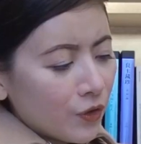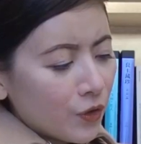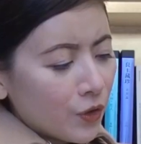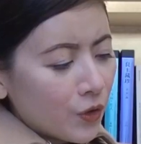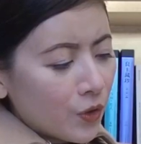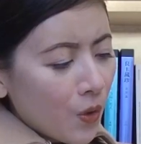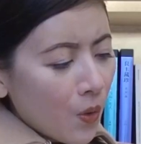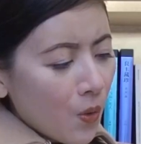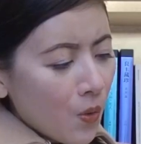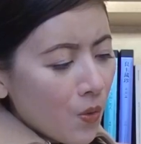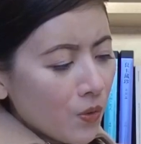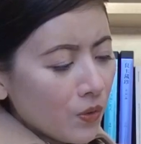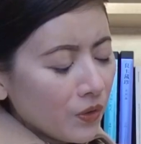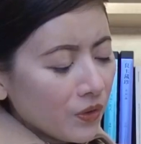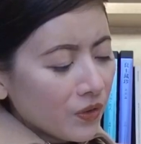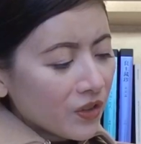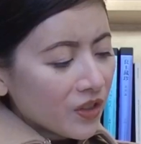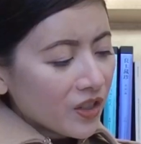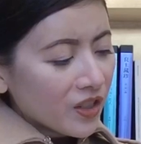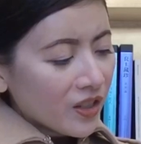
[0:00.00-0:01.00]
Don't
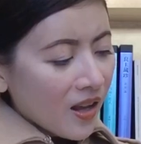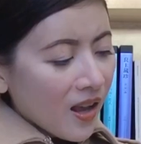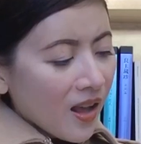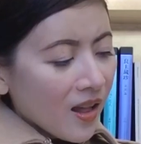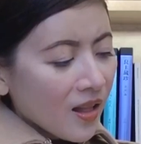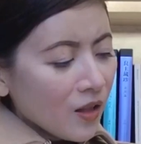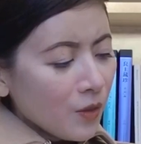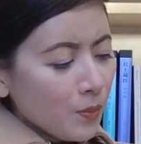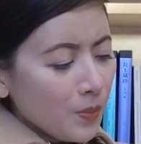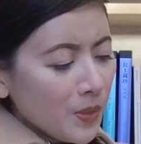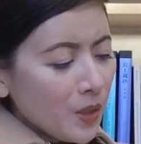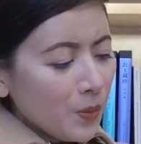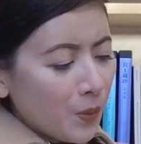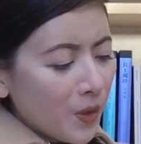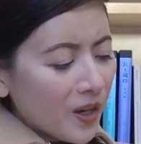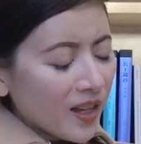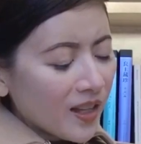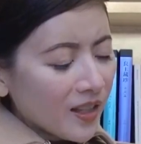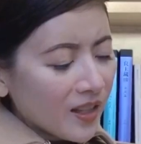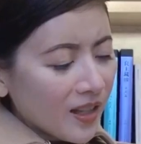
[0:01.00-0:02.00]
tell me
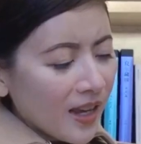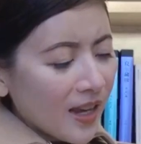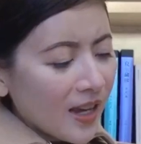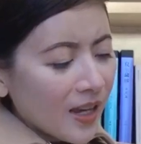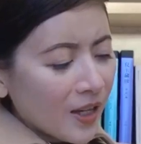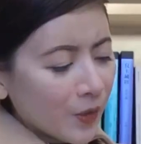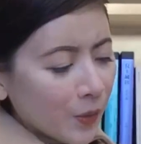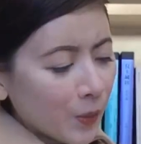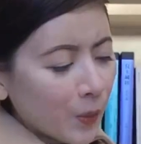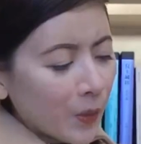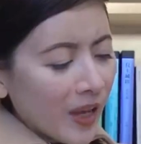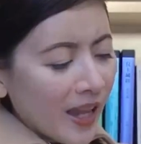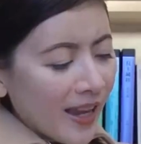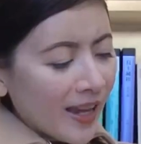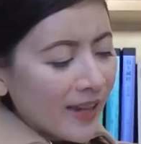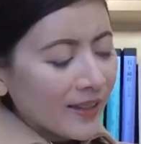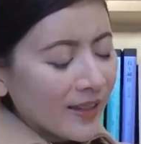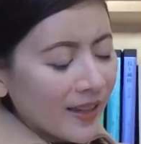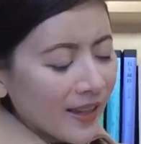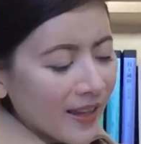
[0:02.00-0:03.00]
what I can
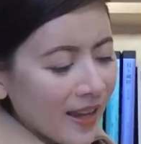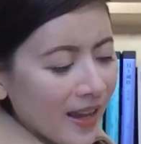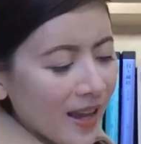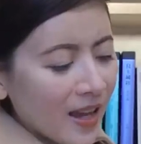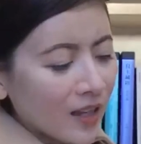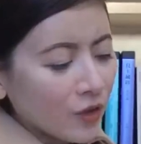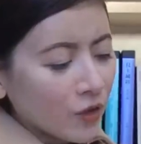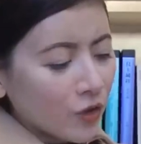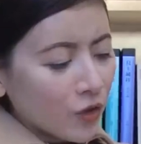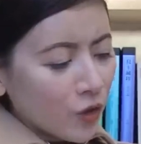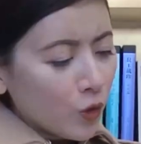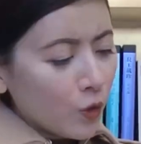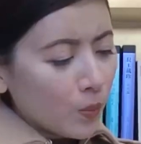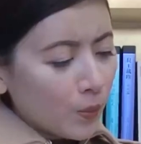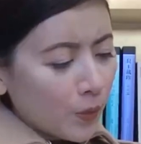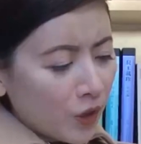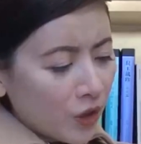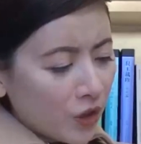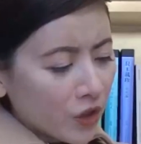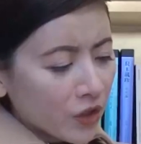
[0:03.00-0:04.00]
and can't do,
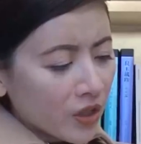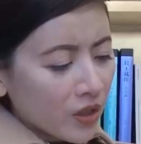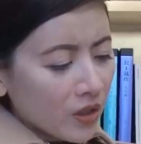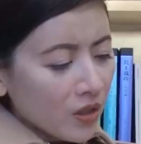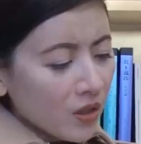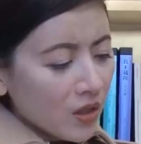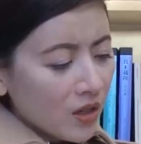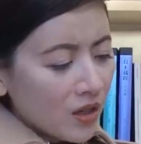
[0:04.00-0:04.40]
Potter.